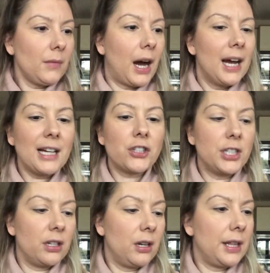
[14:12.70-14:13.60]
I actually
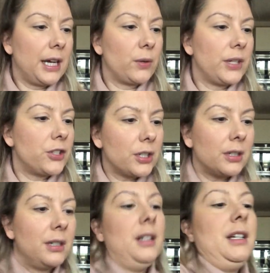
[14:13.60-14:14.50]
don't like that question.
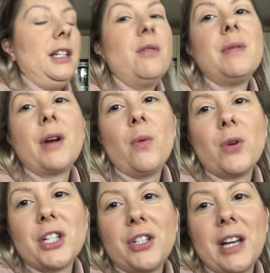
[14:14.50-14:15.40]
You know, people go, what
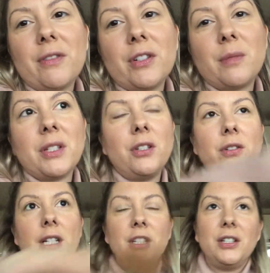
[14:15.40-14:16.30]
did you get for Christmas? And you
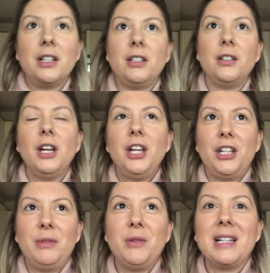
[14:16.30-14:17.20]
know,
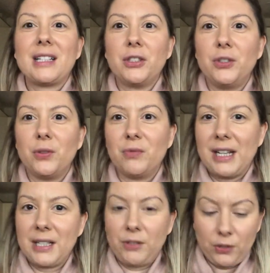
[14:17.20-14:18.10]
when you were little and your
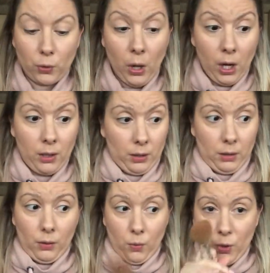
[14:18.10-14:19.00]
relatives used to go,
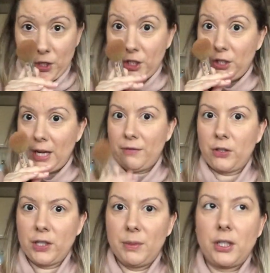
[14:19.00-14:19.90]
what did you get for
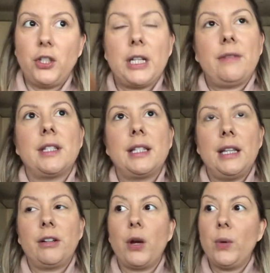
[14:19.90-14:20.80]
Christmas? And you'd have to sit there
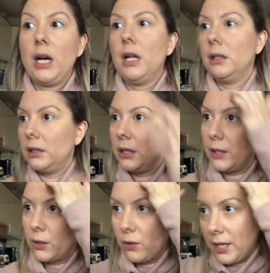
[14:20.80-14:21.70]
and go, well, you know, I
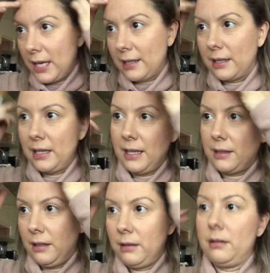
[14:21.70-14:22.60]
got this and this and
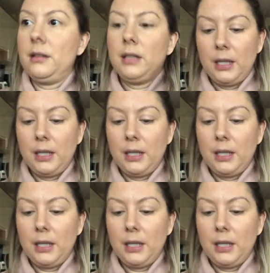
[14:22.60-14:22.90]
this and this.